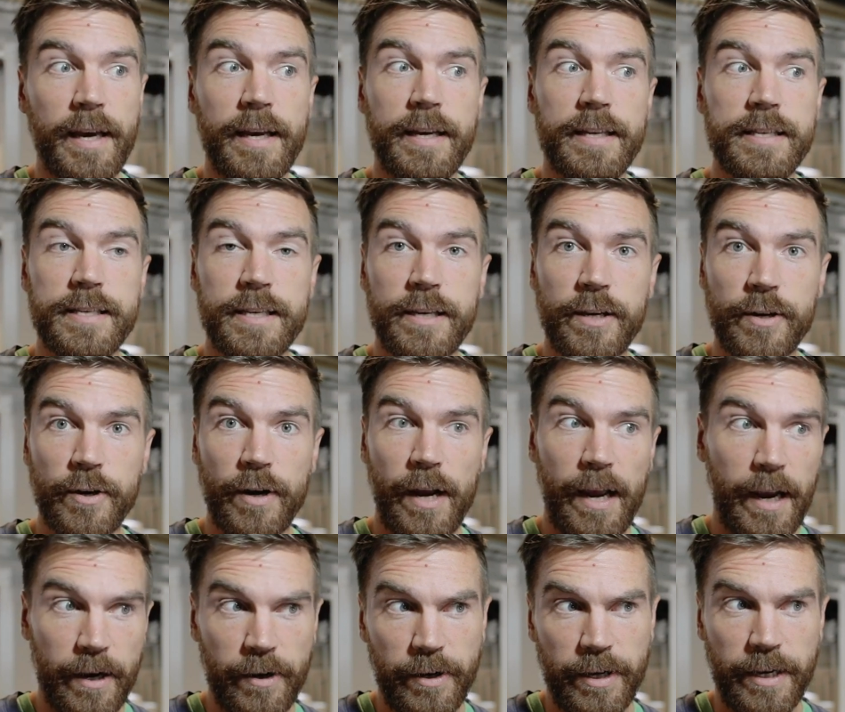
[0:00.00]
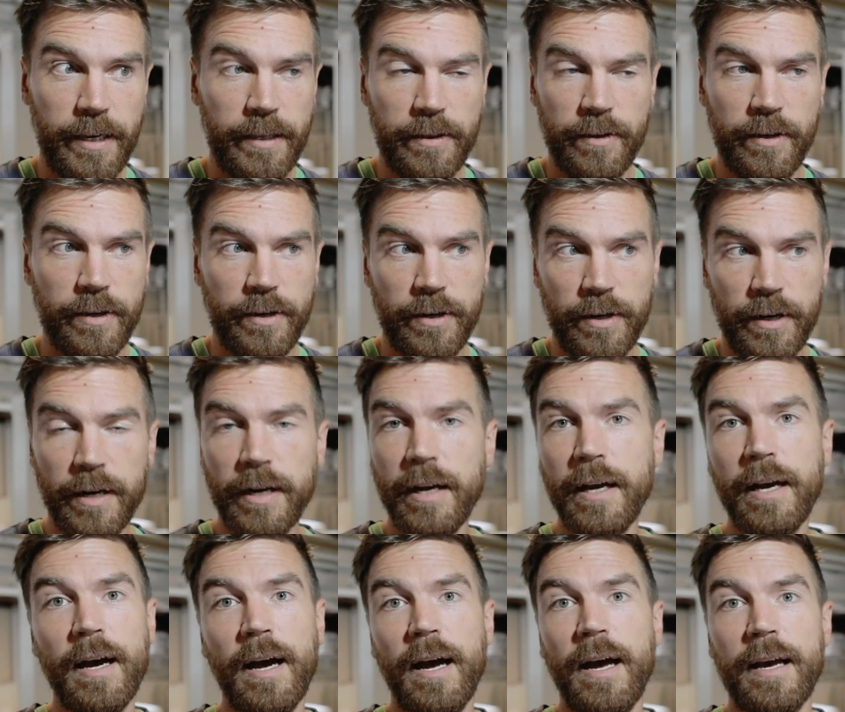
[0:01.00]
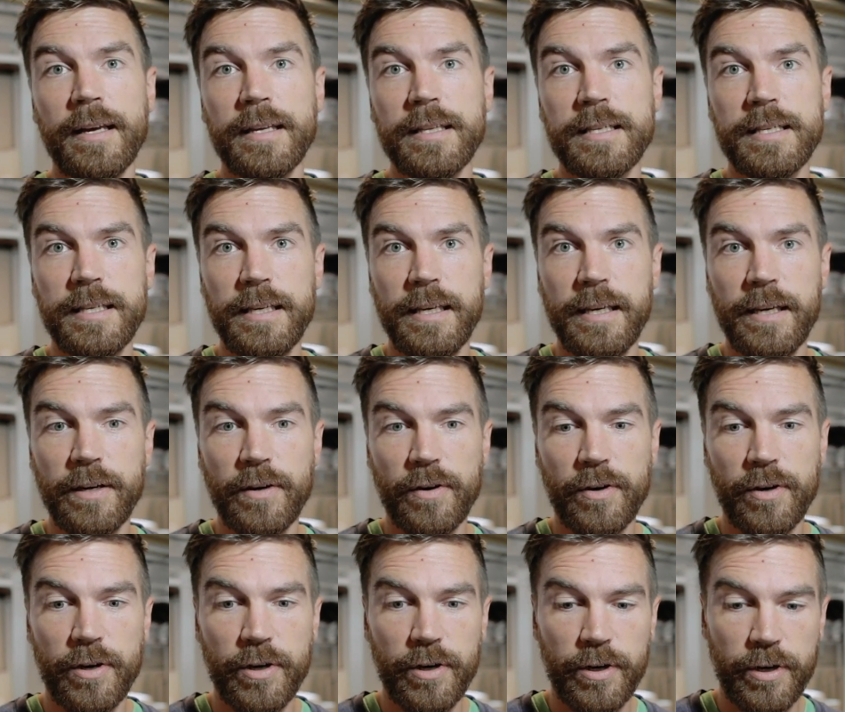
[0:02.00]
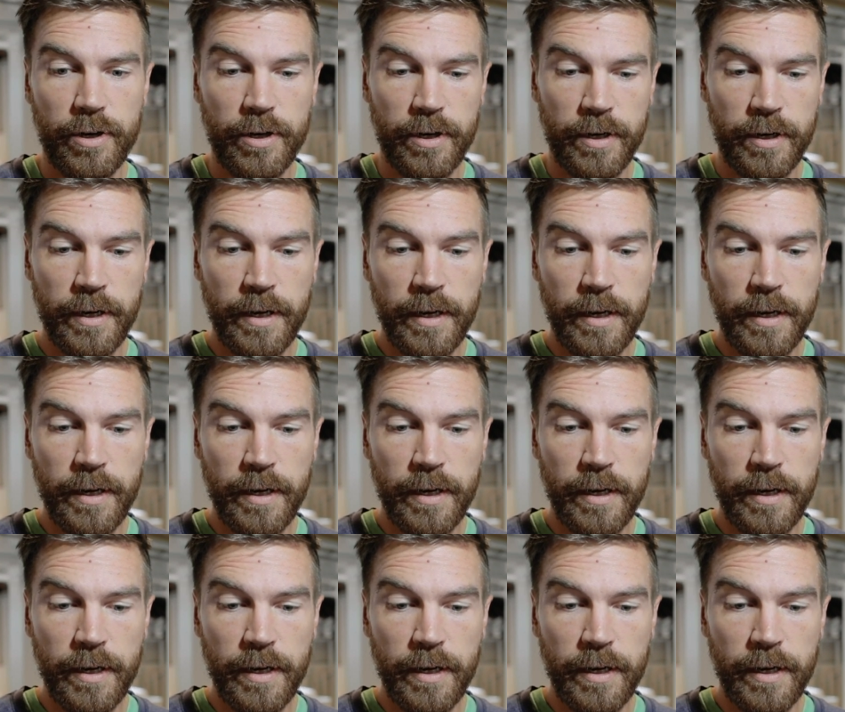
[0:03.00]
I can see her hair getting longer. I can see her